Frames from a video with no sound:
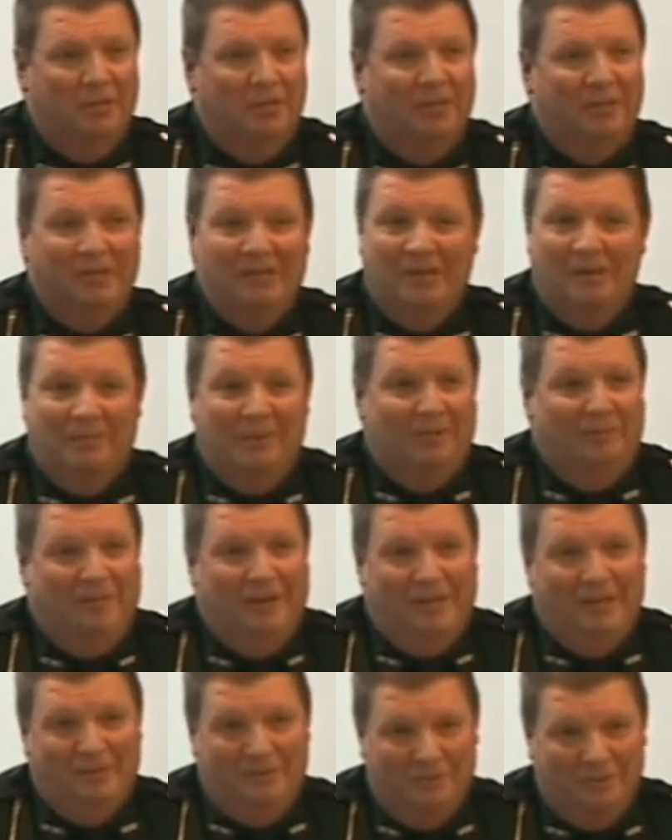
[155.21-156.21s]
Matter of
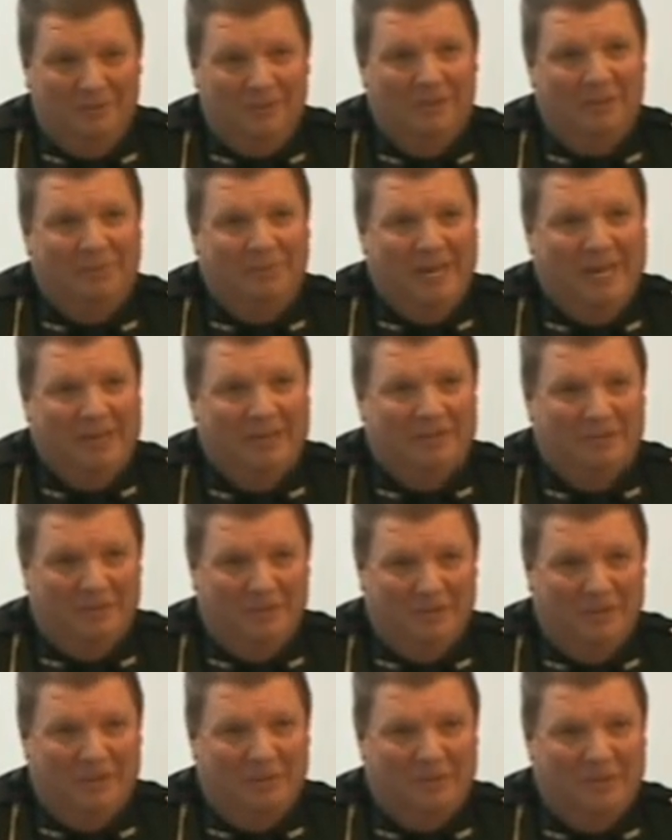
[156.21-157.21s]
fact, the city manager is
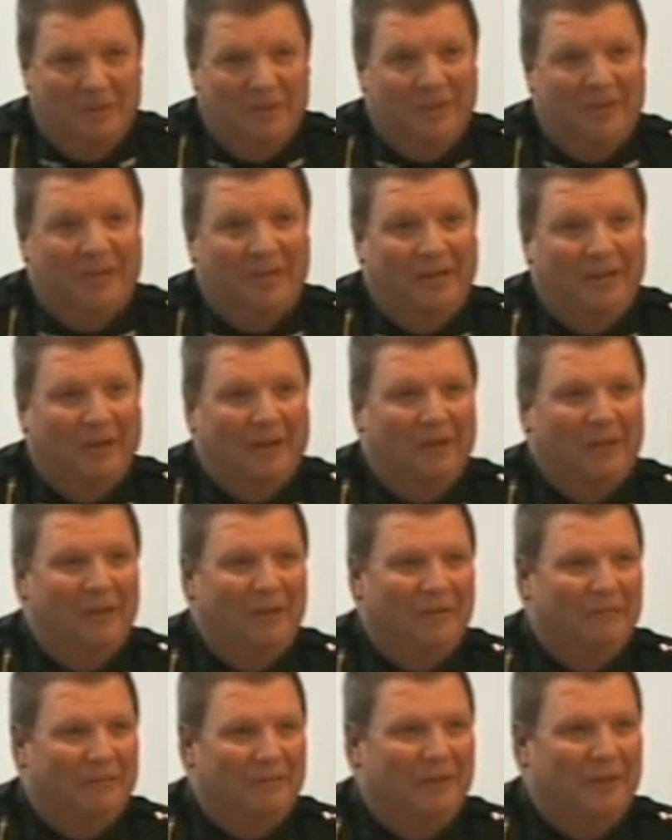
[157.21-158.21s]
the only one that can call
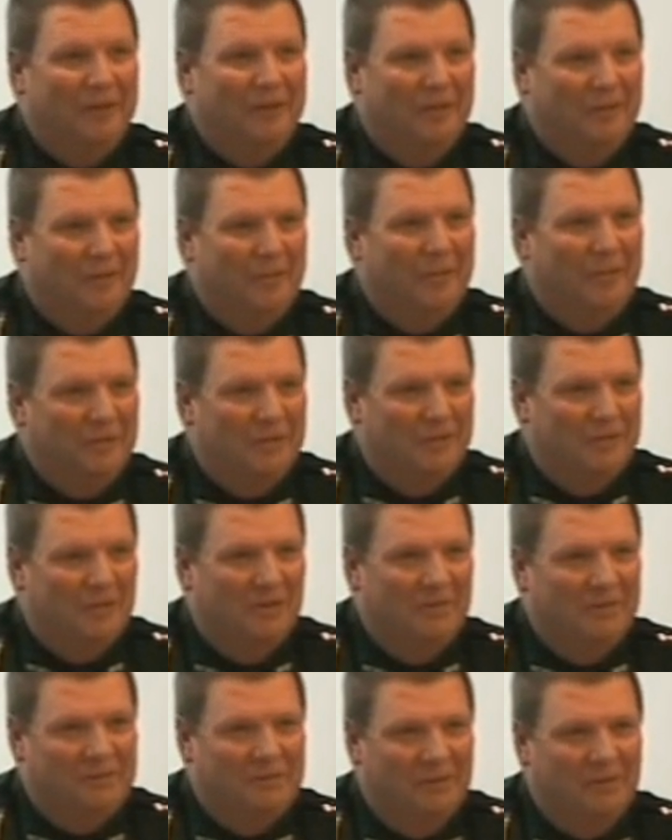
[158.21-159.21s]
up for another police
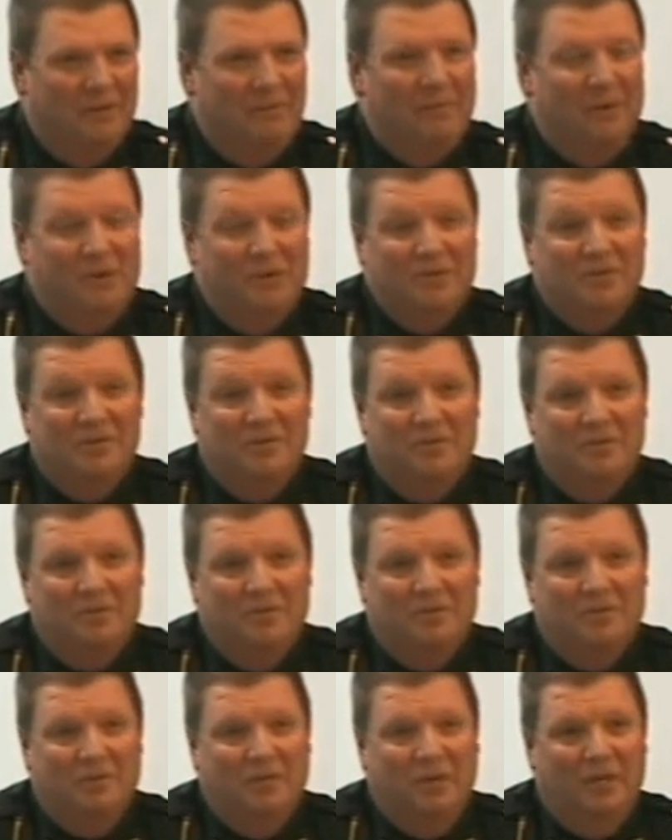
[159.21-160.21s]
officer in an emergency
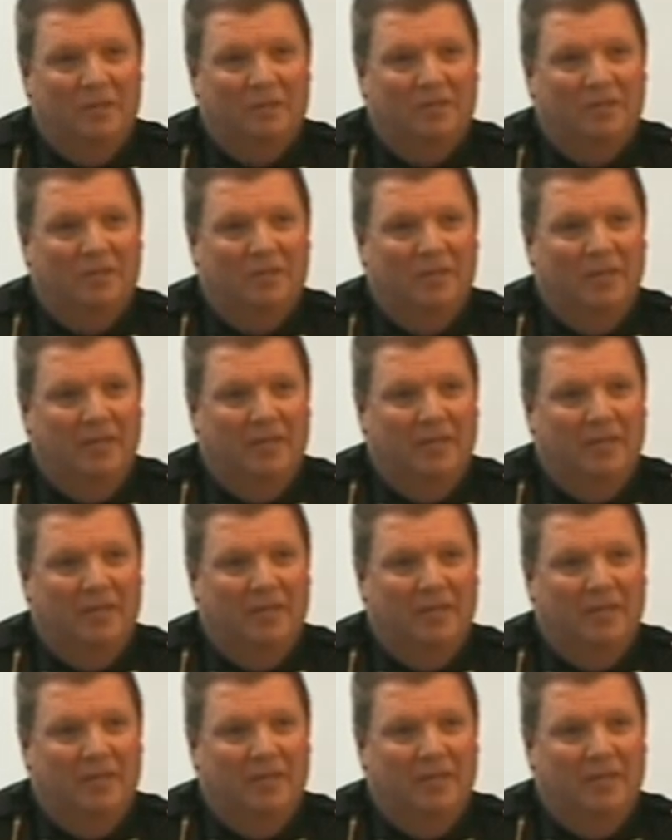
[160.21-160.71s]
situation,